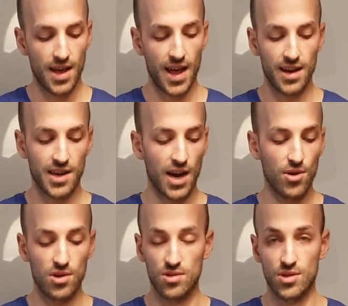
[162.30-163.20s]
and
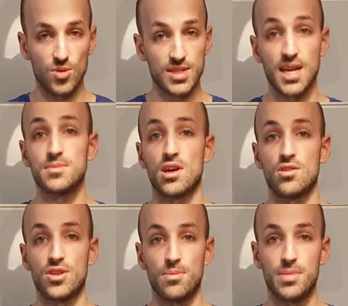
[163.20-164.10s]
Kerrygold always comes out
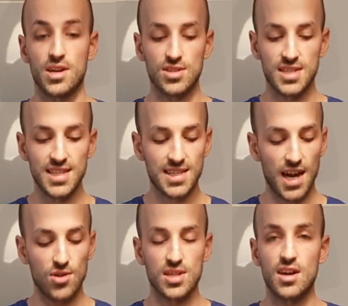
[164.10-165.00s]
on top because these
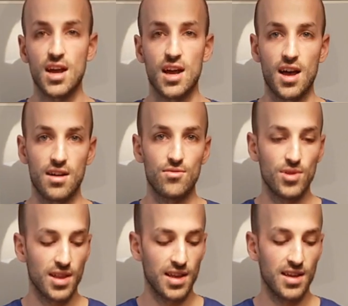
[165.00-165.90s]
cows are
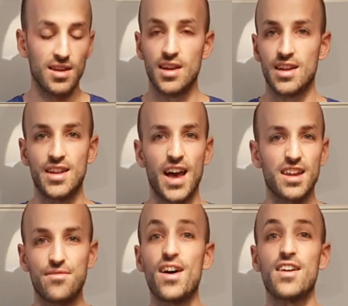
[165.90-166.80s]
really
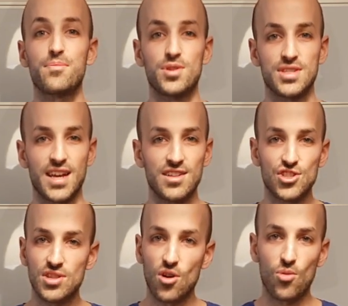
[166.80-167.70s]
95%
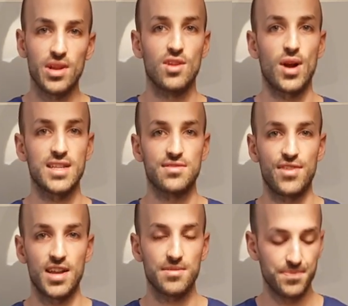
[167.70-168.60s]
only
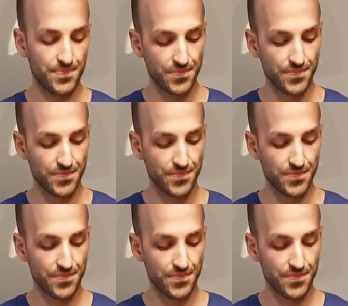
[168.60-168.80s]
grass-fed,